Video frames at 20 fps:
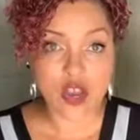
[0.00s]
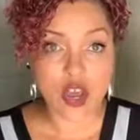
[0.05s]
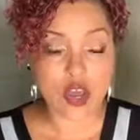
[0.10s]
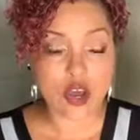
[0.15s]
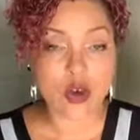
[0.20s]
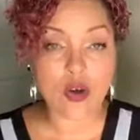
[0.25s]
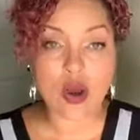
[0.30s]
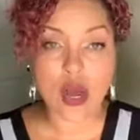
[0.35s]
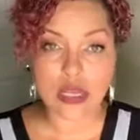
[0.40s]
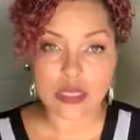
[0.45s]

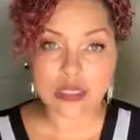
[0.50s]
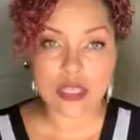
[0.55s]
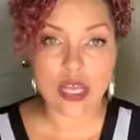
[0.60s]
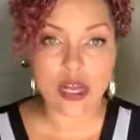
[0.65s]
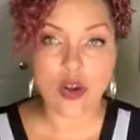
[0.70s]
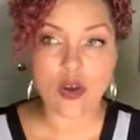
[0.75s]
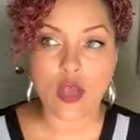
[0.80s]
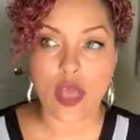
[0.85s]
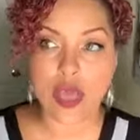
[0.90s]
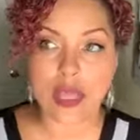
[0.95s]
No, I
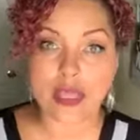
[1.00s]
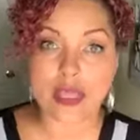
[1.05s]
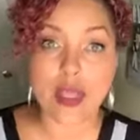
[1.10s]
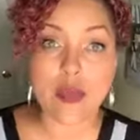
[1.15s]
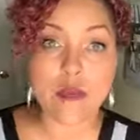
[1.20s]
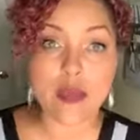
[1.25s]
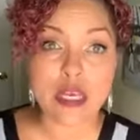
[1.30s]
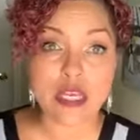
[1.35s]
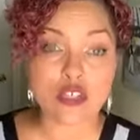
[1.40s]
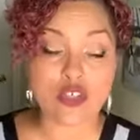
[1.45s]
said, okay,
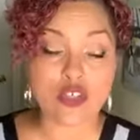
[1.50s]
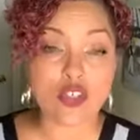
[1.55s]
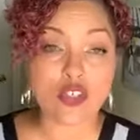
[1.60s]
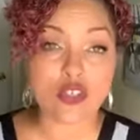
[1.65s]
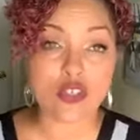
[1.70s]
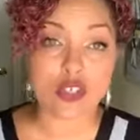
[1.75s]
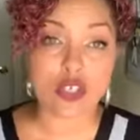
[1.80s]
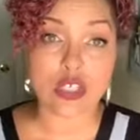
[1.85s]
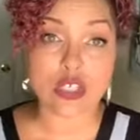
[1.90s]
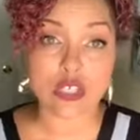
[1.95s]
let me
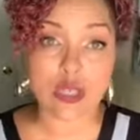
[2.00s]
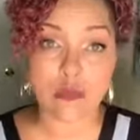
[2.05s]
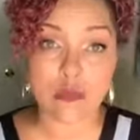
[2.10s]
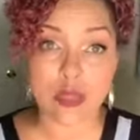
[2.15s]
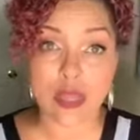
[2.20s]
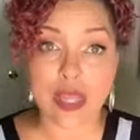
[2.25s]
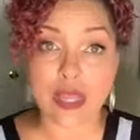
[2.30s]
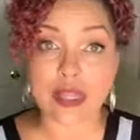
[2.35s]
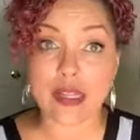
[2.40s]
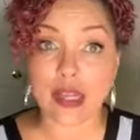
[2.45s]
introduce you to
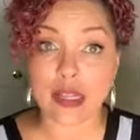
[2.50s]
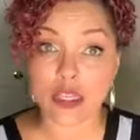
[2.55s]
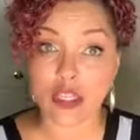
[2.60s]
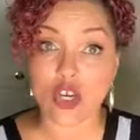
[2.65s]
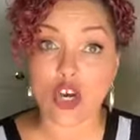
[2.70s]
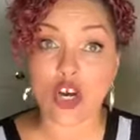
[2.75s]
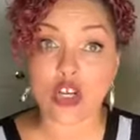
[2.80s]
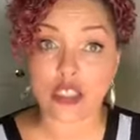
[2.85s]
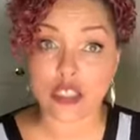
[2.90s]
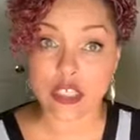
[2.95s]
something I
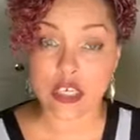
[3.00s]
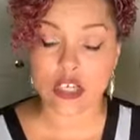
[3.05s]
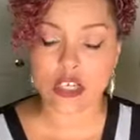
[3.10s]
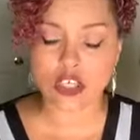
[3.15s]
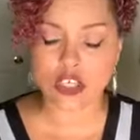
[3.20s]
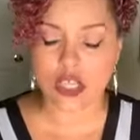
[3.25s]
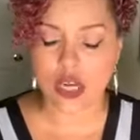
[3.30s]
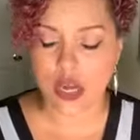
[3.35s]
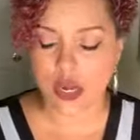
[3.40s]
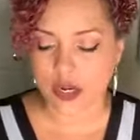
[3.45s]
like to call
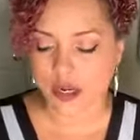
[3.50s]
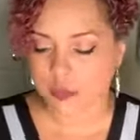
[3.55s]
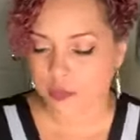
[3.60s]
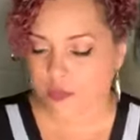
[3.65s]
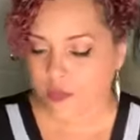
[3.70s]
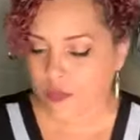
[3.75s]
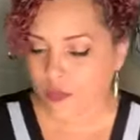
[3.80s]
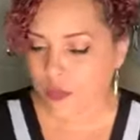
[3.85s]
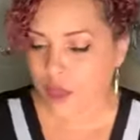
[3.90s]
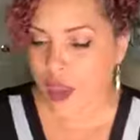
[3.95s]
sticker
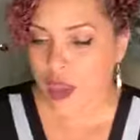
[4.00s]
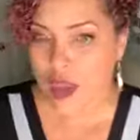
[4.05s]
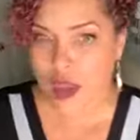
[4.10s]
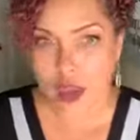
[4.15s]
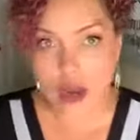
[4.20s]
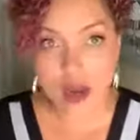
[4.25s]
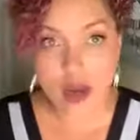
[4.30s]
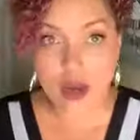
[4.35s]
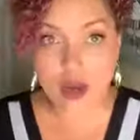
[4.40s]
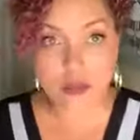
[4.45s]
shock.
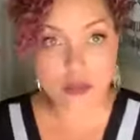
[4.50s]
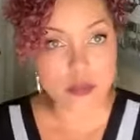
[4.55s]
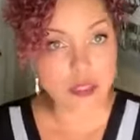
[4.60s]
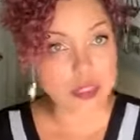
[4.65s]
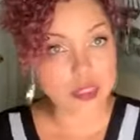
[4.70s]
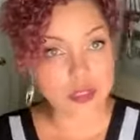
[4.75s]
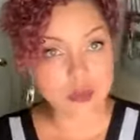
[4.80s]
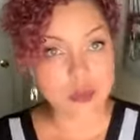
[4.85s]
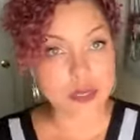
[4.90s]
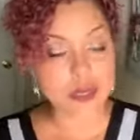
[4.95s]

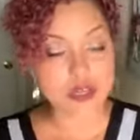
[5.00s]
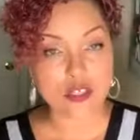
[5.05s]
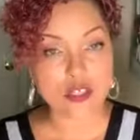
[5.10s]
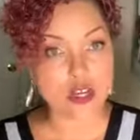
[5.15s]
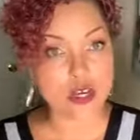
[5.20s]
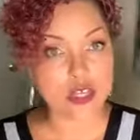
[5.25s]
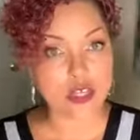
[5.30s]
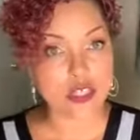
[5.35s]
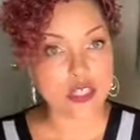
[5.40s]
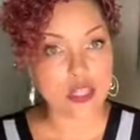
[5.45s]
Um,
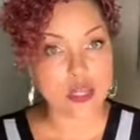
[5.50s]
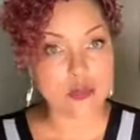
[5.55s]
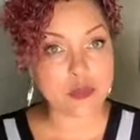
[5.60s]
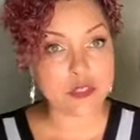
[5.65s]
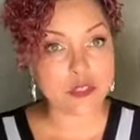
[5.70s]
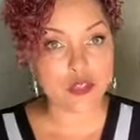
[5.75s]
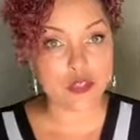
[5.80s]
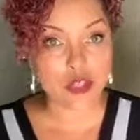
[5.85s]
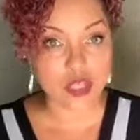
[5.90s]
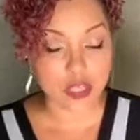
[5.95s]
speakers aren't as
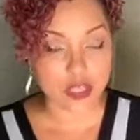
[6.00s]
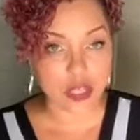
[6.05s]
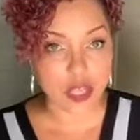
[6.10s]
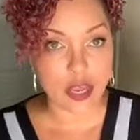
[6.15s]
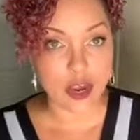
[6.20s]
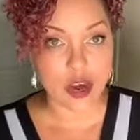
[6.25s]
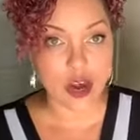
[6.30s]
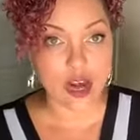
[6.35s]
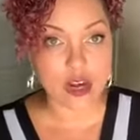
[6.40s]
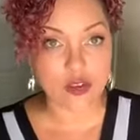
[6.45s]
cheap as you think
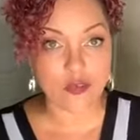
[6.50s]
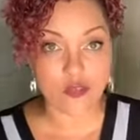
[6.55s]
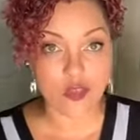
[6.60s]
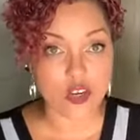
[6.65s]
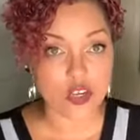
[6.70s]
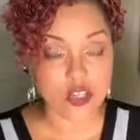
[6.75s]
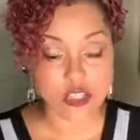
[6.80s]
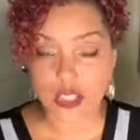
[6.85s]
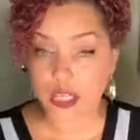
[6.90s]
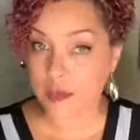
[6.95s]
they are. And
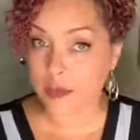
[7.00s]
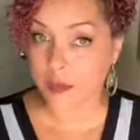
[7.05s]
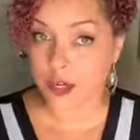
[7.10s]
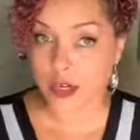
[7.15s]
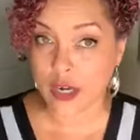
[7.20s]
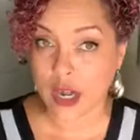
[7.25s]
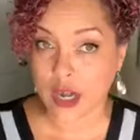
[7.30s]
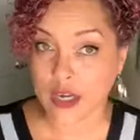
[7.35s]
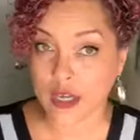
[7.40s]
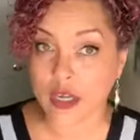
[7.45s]
if they're cheap,
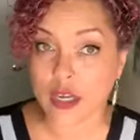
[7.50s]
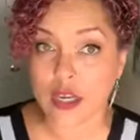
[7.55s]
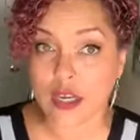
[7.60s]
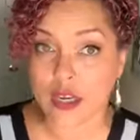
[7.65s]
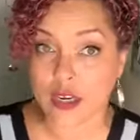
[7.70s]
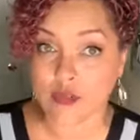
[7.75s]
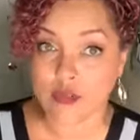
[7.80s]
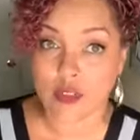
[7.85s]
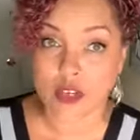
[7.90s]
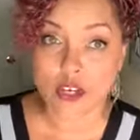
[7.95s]
they're not
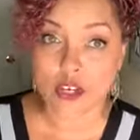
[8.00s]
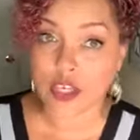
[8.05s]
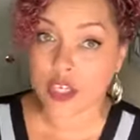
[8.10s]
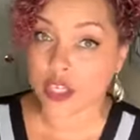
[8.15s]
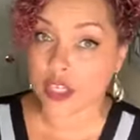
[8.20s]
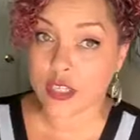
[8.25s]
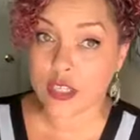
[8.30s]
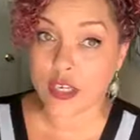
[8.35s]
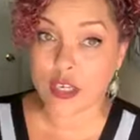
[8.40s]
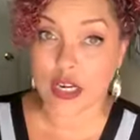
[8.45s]
good. And if they're
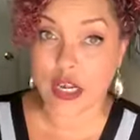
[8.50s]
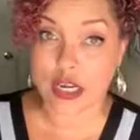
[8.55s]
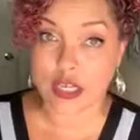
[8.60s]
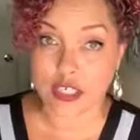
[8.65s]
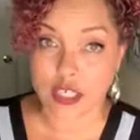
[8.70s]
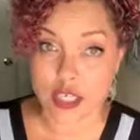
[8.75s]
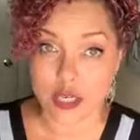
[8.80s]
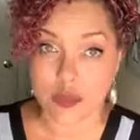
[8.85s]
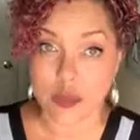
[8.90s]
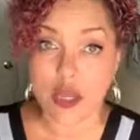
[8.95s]
good, they're
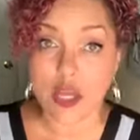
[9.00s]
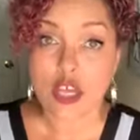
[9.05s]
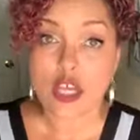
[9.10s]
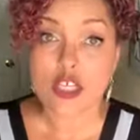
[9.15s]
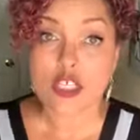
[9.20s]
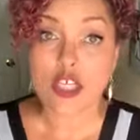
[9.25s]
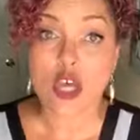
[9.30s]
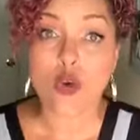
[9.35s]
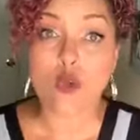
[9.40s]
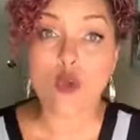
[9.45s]
not cheap.
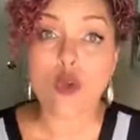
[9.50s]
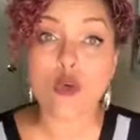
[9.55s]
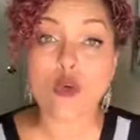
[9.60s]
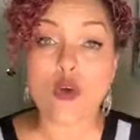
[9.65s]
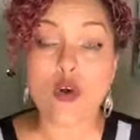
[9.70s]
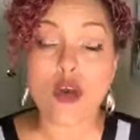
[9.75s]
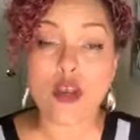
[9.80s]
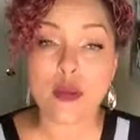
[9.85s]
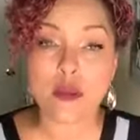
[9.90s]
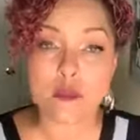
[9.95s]
So we
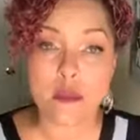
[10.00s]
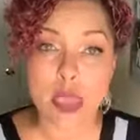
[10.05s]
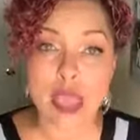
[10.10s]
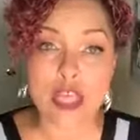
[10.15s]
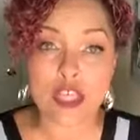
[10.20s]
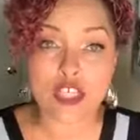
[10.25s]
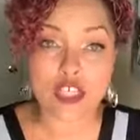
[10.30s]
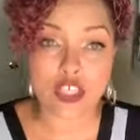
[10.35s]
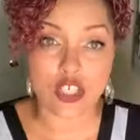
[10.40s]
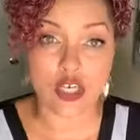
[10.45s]
want to
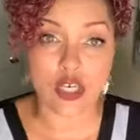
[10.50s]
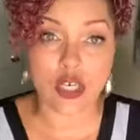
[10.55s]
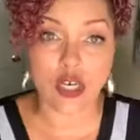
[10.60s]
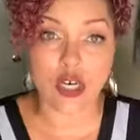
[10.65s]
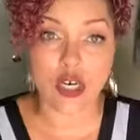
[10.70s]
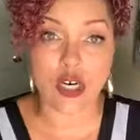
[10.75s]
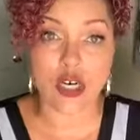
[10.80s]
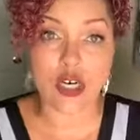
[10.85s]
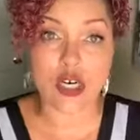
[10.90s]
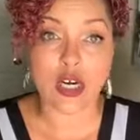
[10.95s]
make
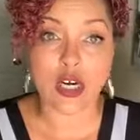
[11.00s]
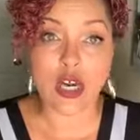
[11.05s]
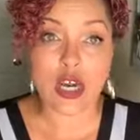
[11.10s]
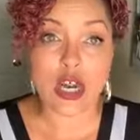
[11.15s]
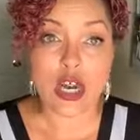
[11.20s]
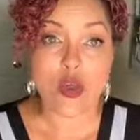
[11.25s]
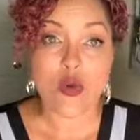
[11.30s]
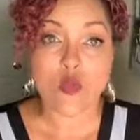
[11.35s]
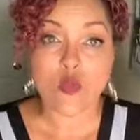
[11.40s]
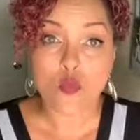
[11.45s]
sure
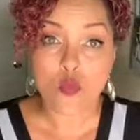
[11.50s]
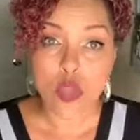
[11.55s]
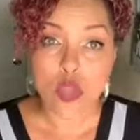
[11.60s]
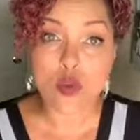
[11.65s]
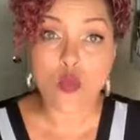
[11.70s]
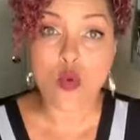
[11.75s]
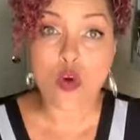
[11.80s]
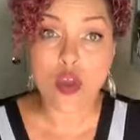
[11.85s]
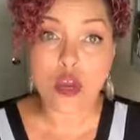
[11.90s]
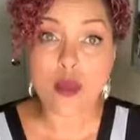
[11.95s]

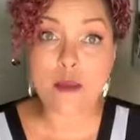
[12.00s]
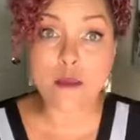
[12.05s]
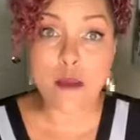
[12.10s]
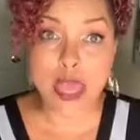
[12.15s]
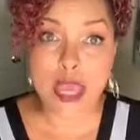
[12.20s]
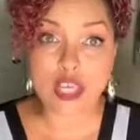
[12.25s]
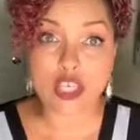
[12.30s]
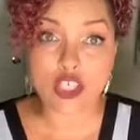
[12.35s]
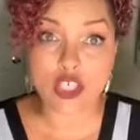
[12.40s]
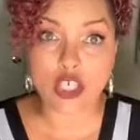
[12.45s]
we want to
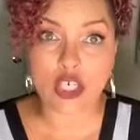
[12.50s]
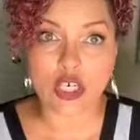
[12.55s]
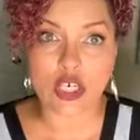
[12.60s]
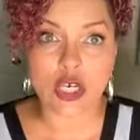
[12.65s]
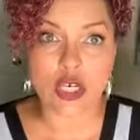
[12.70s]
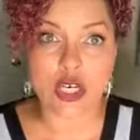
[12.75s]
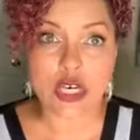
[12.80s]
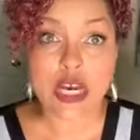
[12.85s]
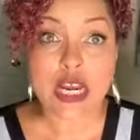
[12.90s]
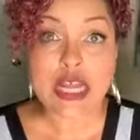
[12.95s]
make
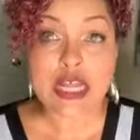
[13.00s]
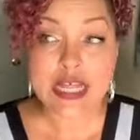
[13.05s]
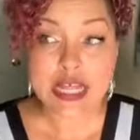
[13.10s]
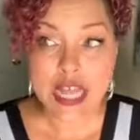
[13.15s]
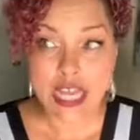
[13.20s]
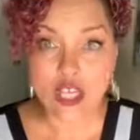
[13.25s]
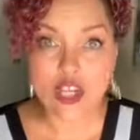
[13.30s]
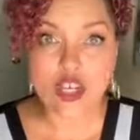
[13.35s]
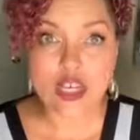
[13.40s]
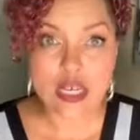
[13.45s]
sure
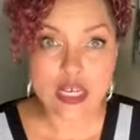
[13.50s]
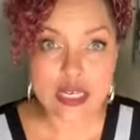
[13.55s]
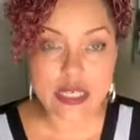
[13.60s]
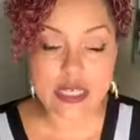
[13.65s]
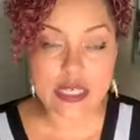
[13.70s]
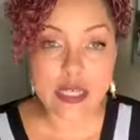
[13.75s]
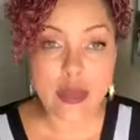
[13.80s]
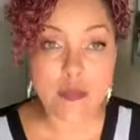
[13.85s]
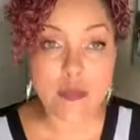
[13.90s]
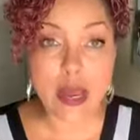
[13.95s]
that you're
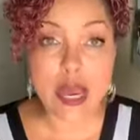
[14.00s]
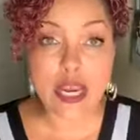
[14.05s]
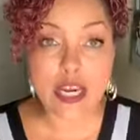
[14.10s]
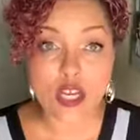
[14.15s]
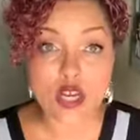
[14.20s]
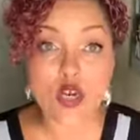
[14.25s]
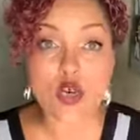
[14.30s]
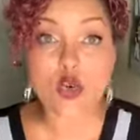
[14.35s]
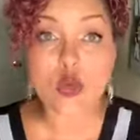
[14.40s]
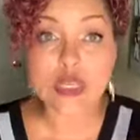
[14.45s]
getting
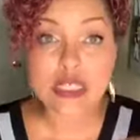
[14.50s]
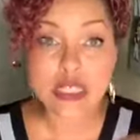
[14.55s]
somebody